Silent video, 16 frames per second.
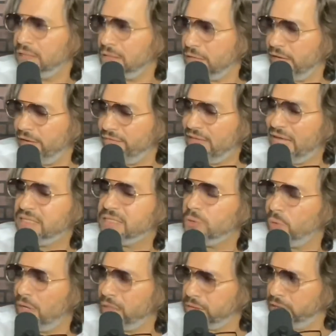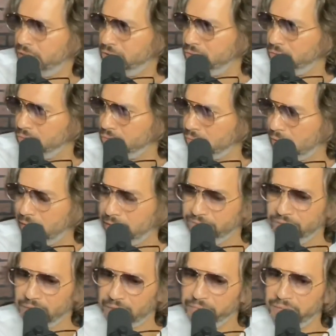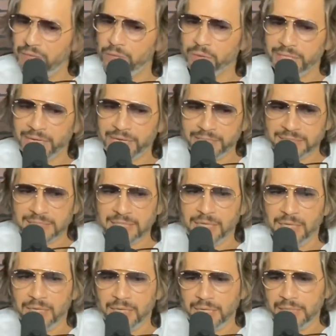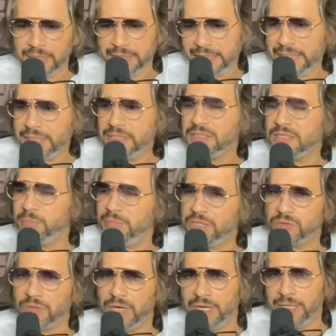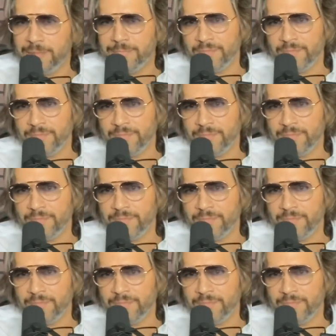If that's the route they choose, right? If their case needs to be tried,